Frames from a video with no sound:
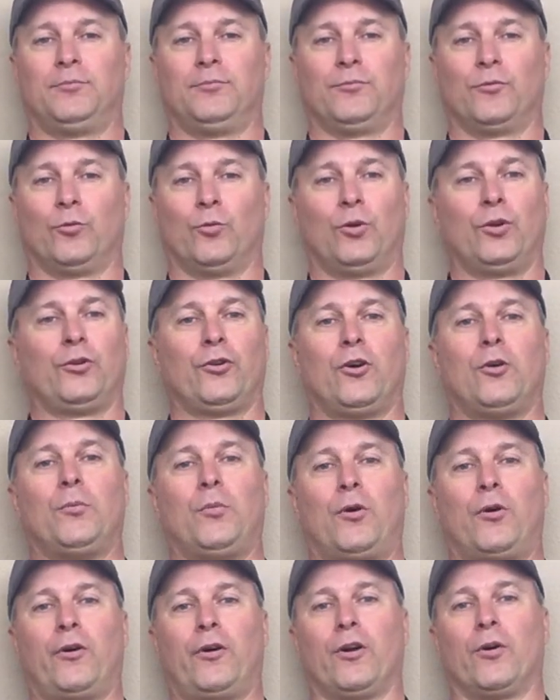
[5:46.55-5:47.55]
We'll know
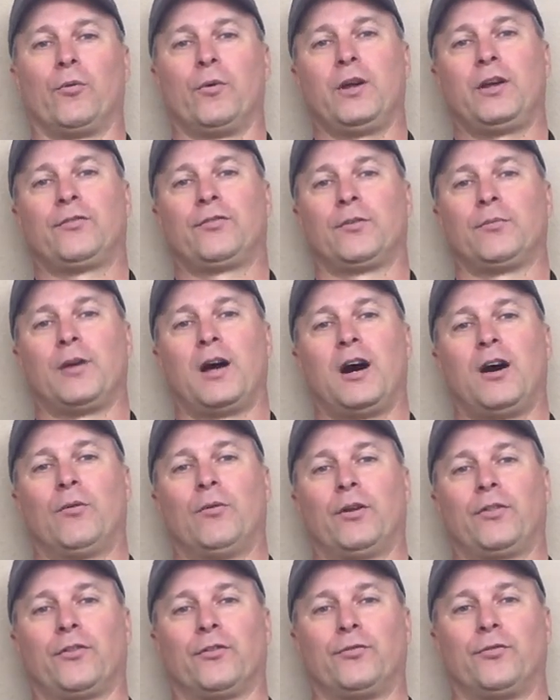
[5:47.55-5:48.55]
more in a week from now
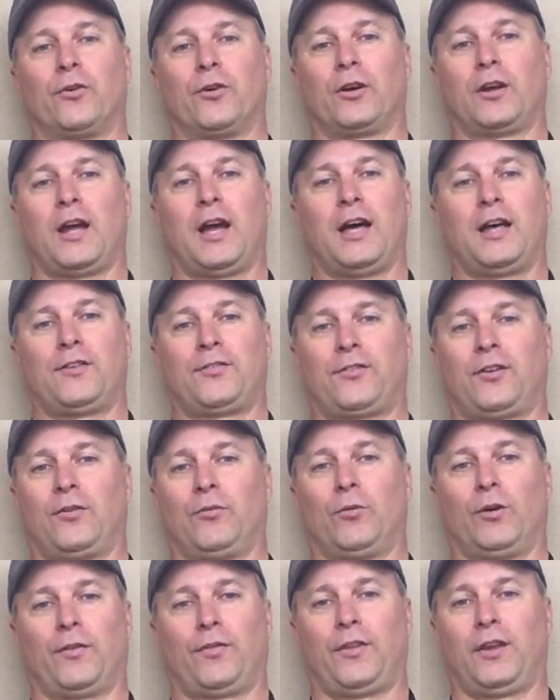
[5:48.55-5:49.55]
what the forecast
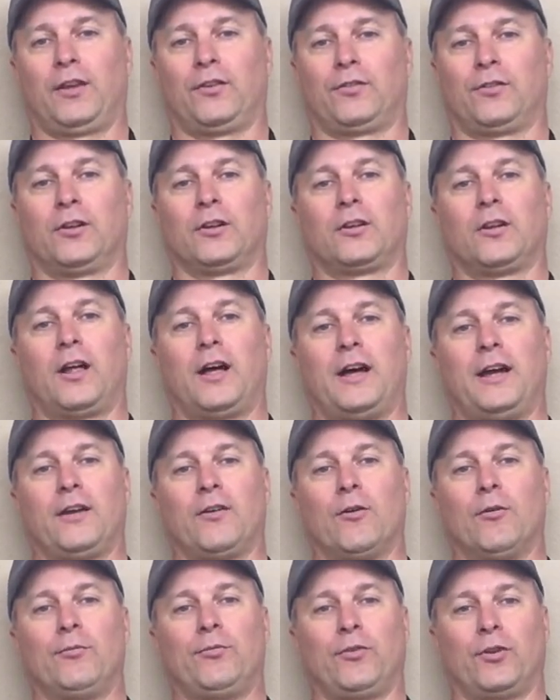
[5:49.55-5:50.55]
and what things look like.
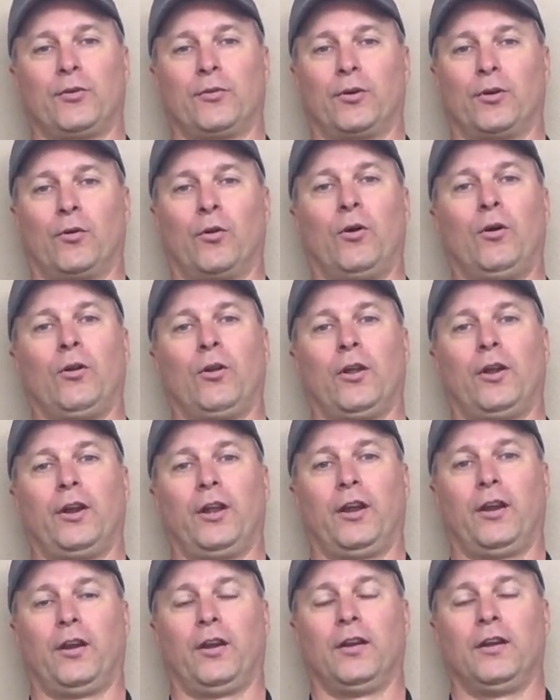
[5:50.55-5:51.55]
Hopefully we're rolling
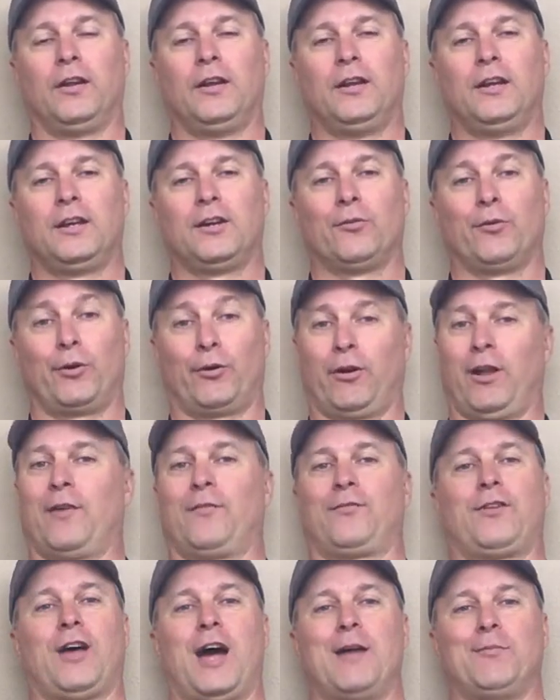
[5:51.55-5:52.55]
and we don't
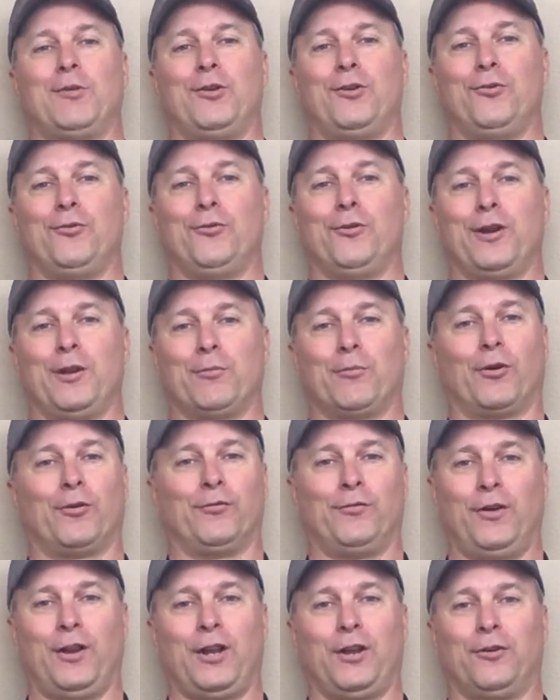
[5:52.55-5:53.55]
have time to do any more
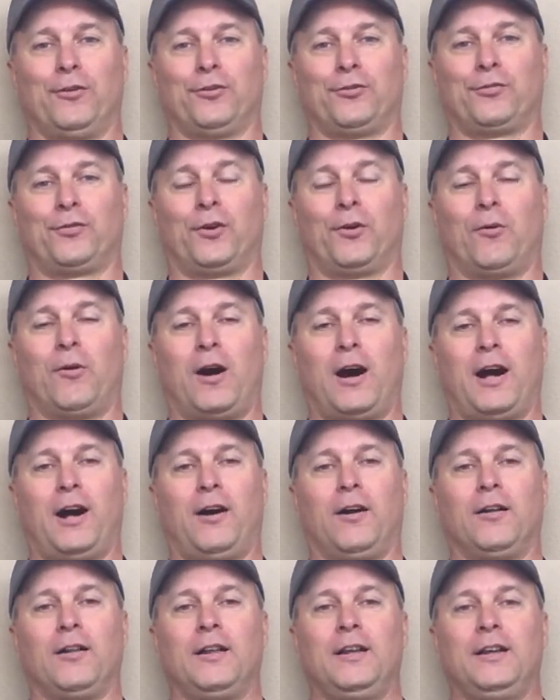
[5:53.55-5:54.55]
videos for a
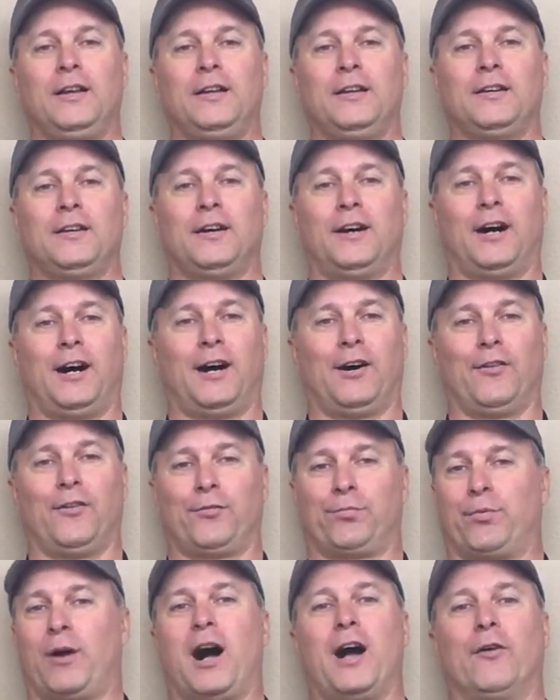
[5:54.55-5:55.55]
while. This
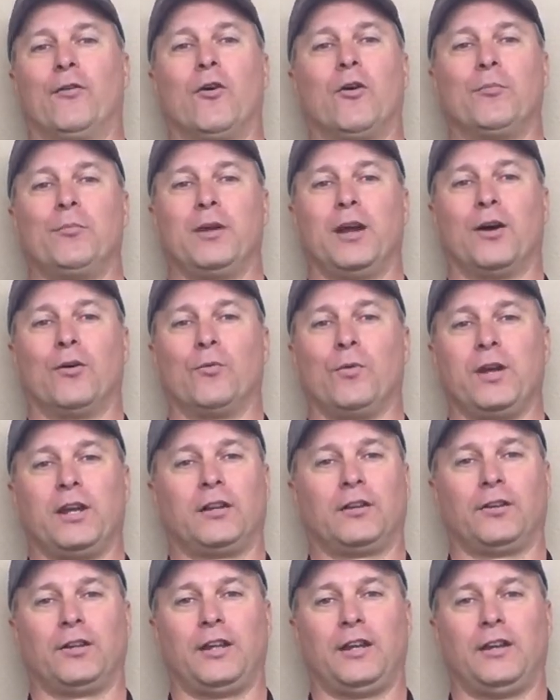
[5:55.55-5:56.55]
probably won't be a
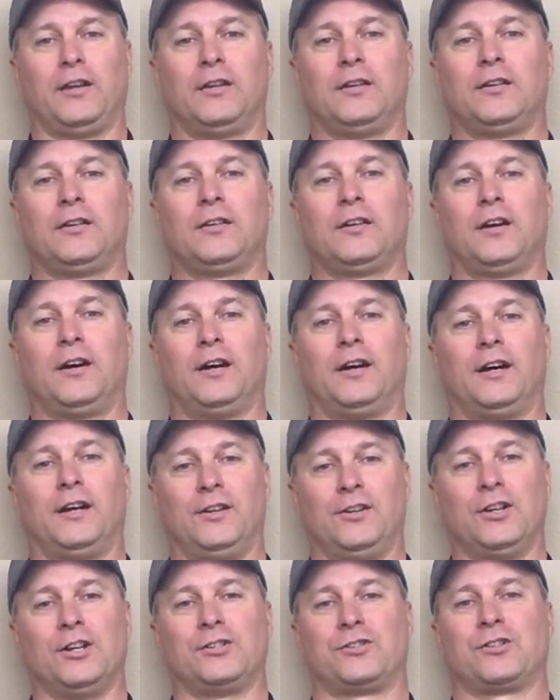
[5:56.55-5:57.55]
weekly
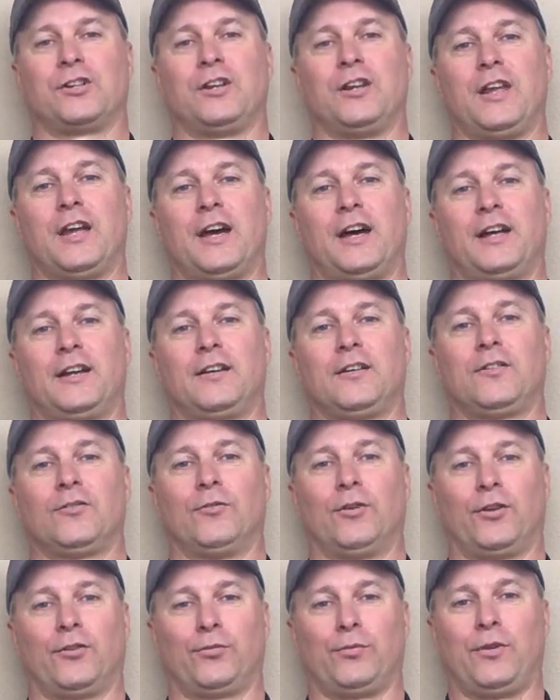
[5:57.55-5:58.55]
edition yet.
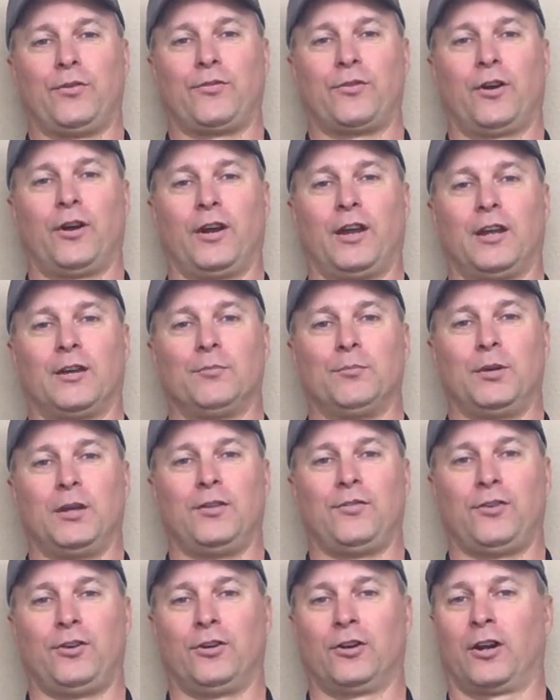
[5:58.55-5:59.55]
Once we start getting
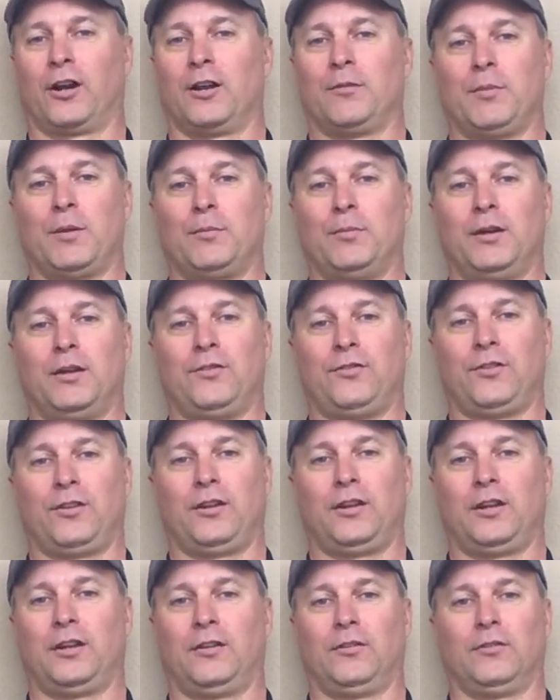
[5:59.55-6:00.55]
busy, you're going to be
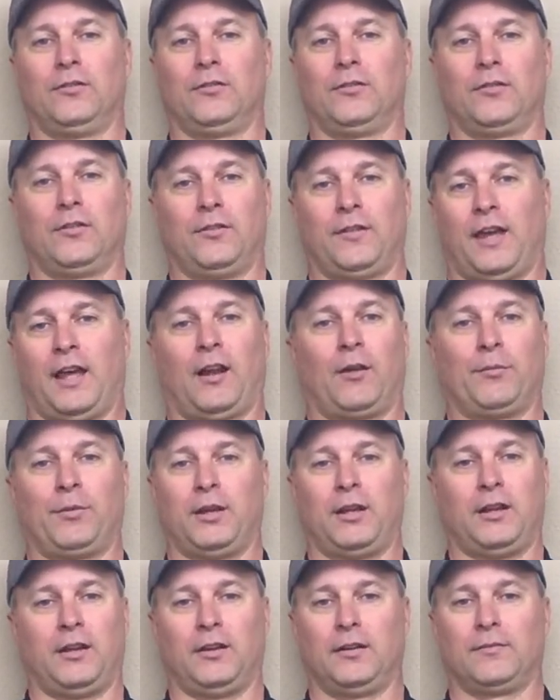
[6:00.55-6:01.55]
busy, and that'll
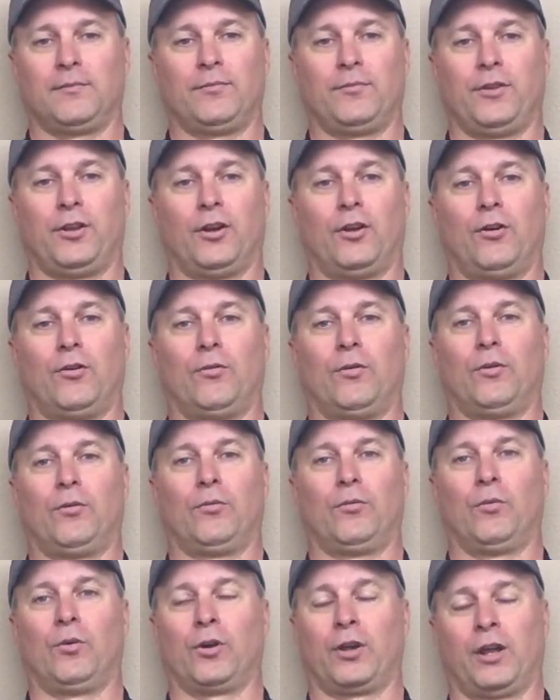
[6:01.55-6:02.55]
be,
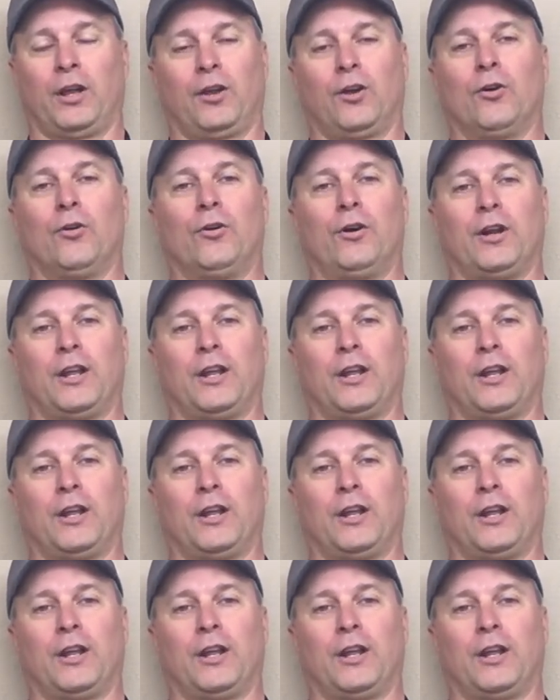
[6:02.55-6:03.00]
we'll get going